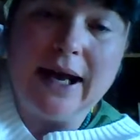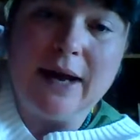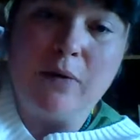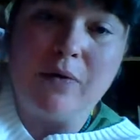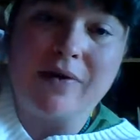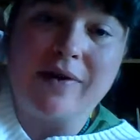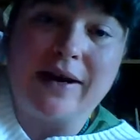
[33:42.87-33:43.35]

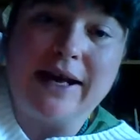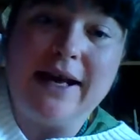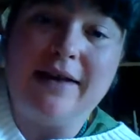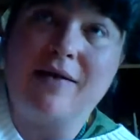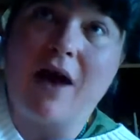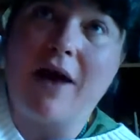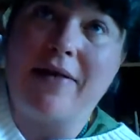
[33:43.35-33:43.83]
it was like
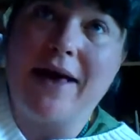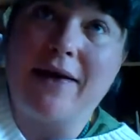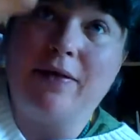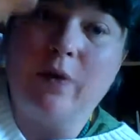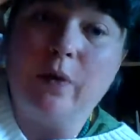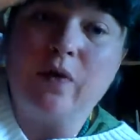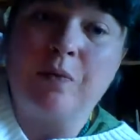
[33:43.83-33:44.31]
he saw
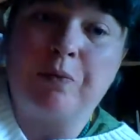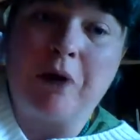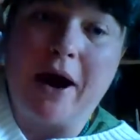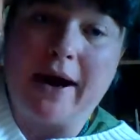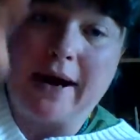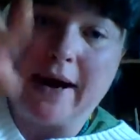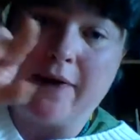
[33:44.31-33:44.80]
that loose
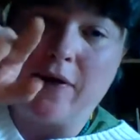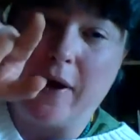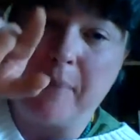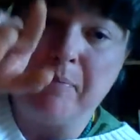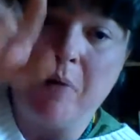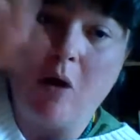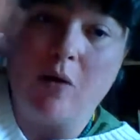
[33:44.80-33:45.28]
brick and
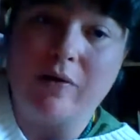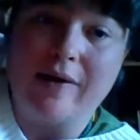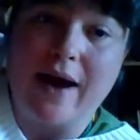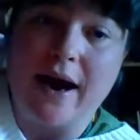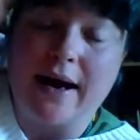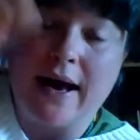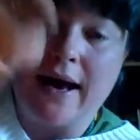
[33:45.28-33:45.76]
like poked
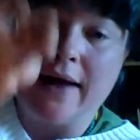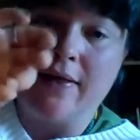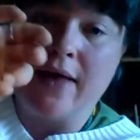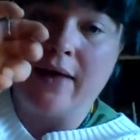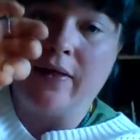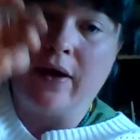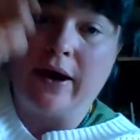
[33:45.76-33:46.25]
at it,
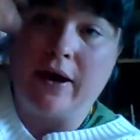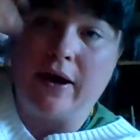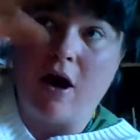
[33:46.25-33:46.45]
and then like